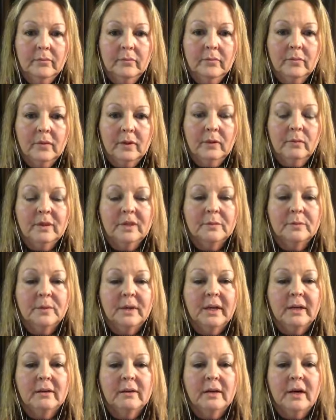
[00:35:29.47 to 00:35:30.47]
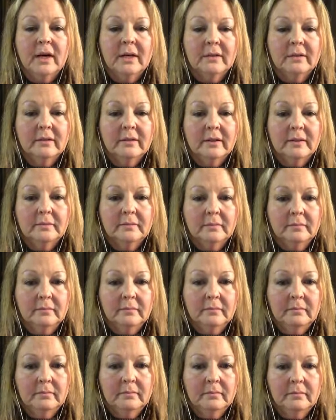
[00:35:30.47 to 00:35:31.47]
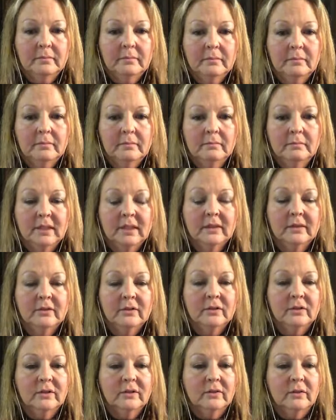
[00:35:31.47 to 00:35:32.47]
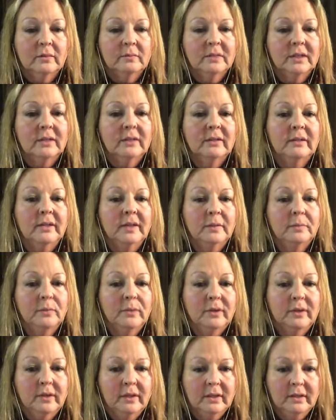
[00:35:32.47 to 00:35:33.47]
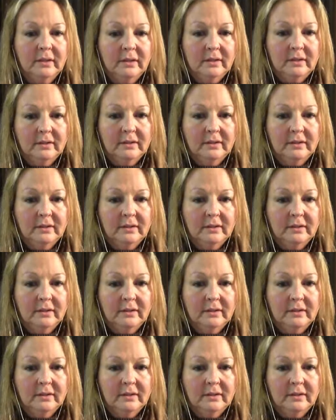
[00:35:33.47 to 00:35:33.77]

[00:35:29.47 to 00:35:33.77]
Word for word: We spread gossip because there is something deep within us